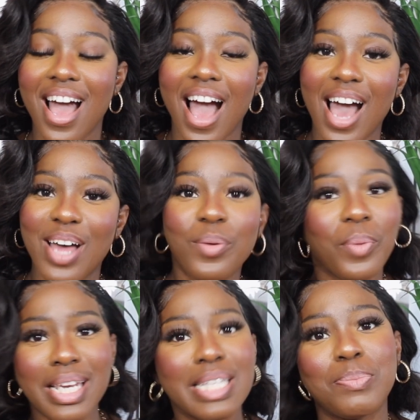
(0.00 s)
and
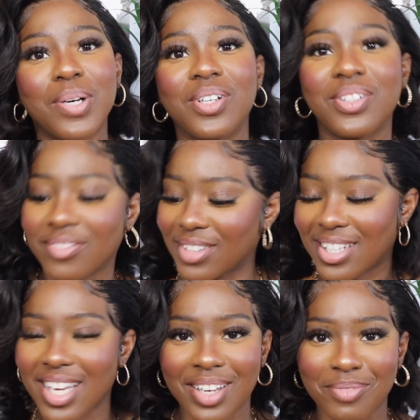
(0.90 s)
we're gonna spill the
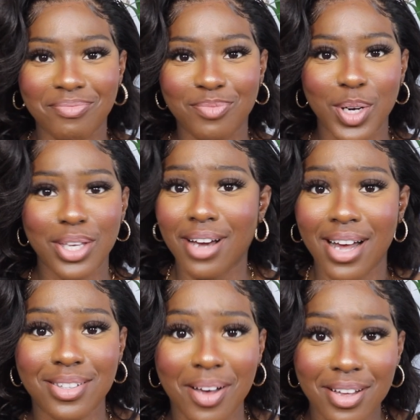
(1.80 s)
tea. What you
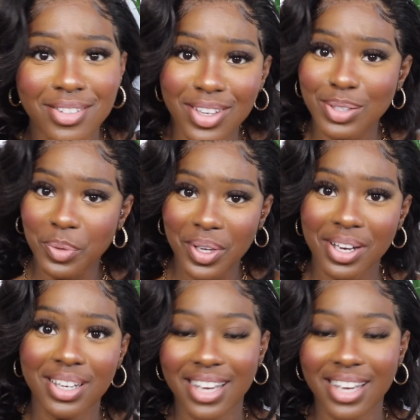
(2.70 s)
guys ask is what you're gonna